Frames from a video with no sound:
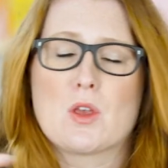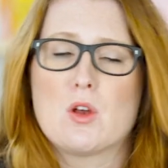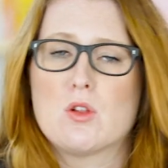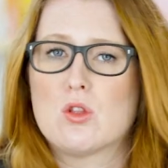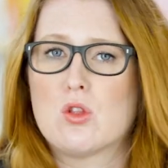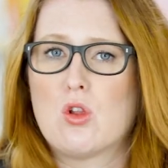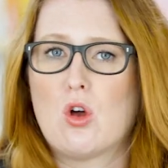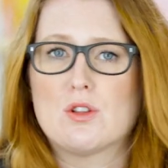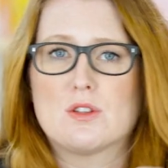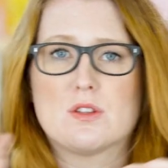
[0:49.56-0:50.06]

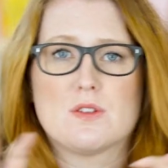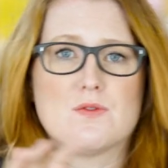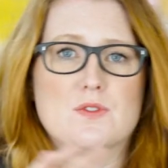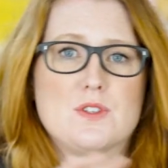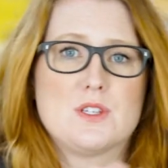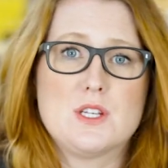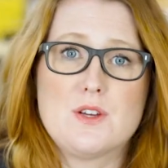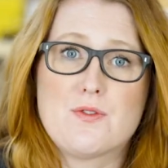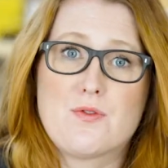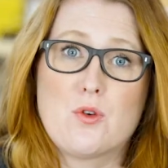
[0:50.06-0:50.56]
lots
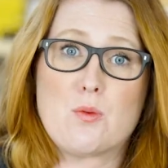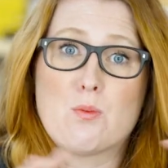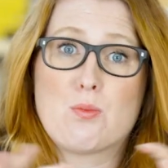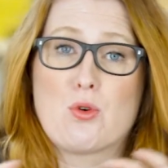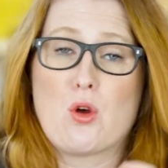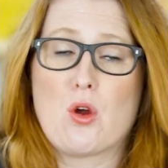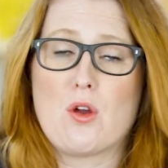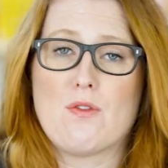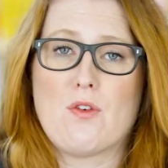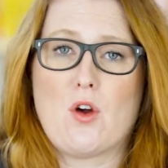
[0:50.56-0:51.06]
of different
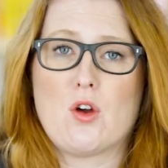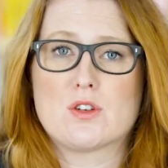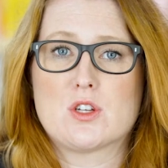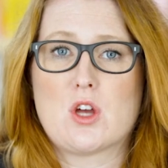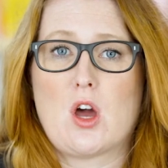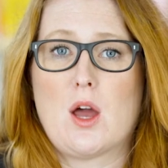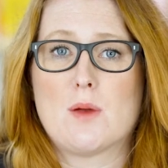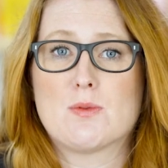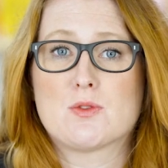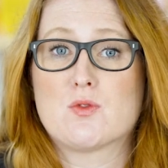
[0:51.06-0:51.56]
profile
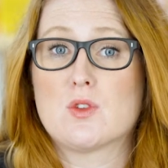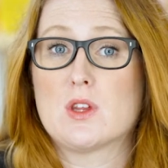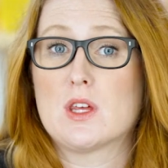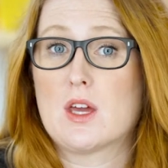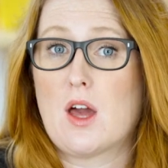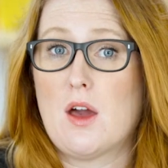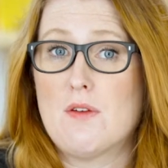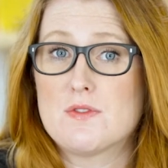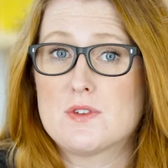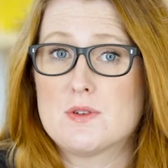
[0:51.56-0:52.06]
types really
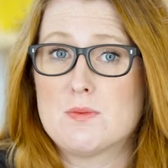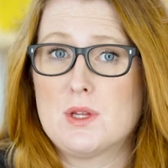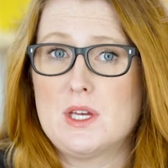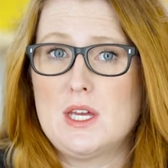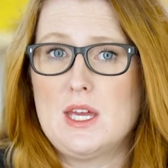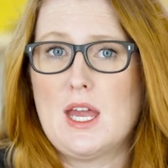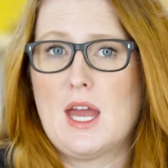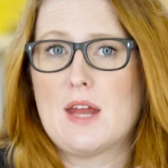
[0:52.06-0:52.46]
comfortably